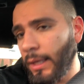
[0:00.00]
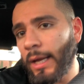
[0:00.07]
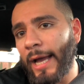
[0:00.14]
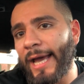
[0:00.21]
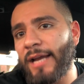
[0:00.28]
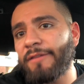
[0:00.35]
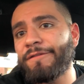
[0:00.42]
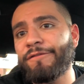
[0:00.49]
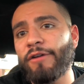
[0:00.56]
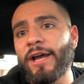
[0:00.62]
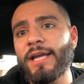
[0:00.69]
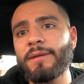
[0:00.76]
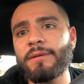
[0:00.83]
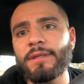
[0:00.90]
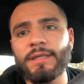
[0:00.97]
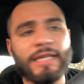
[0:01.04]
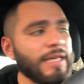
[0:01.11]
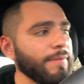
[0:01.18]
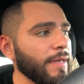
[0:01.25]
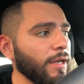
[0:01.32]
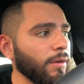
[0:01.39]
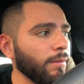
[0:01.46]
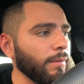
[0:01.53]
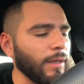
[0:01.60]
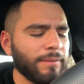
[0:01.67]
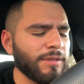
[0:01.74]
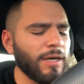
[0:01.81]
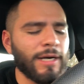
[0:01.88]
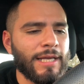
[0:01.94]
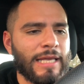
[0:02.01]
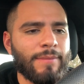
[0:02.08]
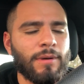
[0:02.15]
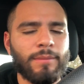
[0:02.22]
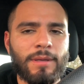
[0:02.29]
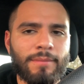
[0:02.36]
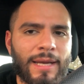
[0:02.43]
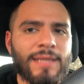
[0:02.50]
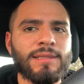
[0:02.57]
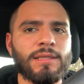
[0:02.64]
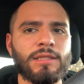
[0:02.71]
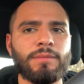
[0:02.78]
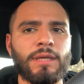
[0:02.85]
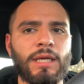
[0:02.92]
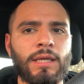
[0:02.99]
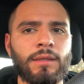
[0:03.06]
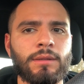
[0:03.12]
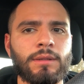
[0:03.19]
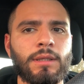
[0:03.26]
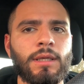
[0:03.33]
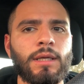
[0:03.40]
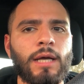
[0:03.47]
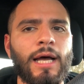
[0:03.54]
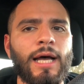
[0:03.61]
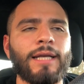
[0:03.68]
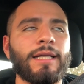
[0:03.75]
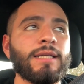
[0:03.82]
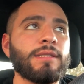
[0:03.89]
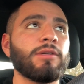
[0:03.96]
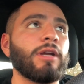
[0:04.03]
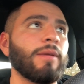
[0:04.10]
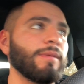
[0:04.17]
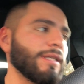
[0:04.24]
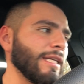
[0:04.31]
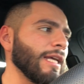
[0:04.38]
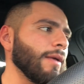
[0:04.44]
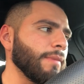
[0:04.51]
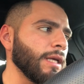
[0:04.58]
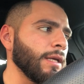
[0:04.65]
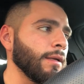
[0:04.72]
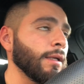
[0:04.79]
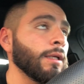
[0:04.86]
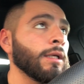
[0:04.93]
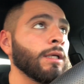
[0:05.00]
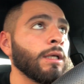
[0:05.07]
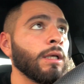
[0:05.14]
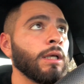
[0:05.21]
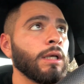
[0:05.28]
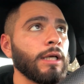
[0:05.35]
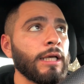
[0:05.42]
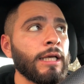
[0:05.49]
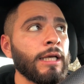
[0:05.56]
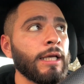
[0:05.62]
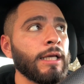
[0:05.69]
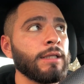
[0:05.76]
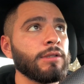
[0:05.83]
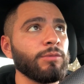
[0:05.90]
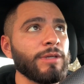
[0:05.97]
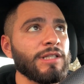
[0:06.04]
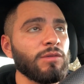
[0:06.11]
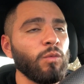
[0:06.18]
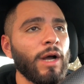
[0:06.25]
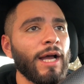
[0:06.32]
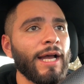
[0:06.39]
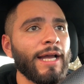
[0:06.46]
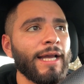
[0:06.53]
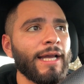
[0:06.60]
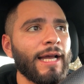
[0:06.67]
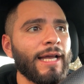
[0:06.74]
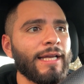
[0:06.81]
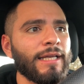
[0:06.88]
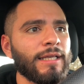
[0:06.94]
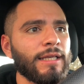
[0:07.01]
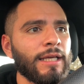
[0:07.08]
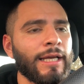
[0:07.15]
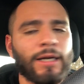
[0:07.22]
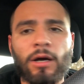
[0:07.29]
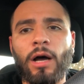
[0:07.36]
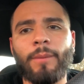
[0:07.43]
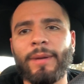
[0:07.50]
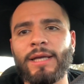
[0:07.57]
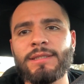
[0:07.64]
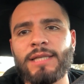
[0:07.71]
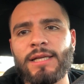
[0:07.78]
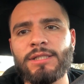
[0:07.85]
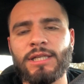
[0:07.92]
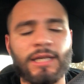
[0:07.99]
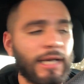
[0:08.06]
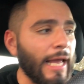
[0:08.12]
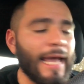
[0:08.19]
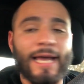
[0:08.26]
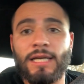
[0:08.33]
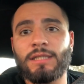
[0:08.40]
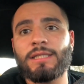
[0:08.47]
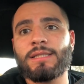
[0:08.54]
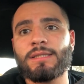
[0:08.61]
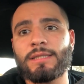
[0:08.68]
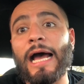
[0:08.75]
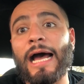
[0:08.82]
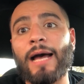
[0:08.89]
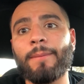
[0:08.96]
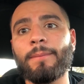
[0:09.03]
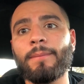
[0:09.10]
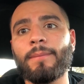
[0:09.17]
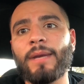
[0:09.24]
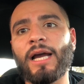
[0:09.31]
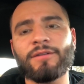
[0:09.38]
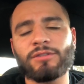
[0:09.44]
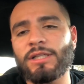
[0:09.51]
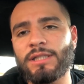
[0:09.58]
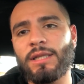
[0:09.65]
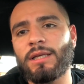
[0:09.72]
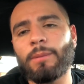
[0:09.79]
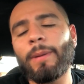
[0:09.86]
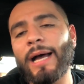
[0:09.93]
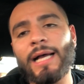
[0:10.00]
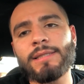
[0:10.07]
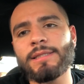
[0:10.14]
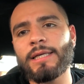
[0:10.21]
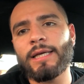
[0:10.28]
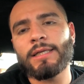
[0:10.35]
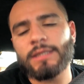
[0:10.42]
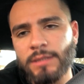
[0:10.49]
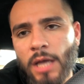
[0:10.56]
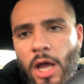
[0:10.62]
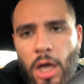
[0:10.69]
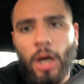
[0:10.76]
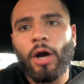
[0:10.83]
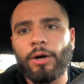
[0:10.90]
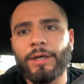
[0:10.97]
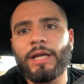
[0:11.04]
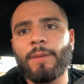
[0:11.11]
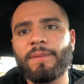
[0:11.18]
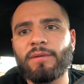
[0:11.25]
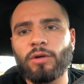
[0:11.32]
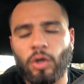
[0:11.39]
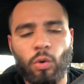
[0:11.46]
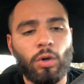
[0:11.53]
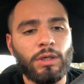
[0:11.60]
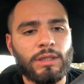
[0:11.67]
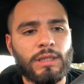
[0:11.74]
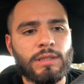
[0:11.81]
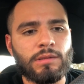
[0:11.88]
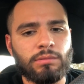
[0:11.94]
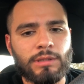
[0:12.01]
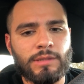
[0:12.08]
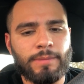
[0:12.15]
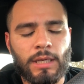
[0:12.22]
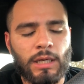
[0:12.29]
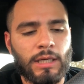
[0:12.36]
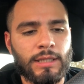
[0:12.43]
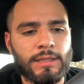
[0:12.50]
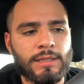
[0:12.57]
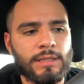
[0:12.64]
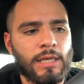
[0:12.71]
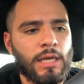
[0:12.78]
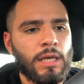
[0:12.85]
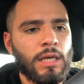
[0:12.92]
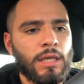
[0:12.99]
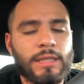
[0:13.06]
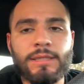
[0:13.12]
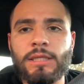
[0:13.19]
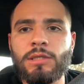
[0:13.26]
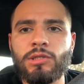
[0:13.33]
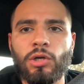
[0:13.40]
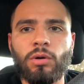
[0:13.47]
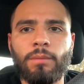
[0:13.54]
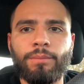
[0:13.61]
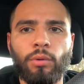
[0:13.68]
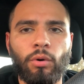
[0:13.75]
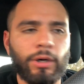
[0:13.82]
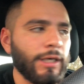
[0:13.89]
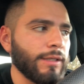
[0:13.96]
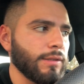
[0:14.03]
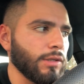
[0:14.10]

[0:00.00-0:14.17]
I had a friend message me on Instagram. He DM me. And the reason why it caught my attention and I had to just stop after I did the deposit and just hurry up and record this was because this is so important.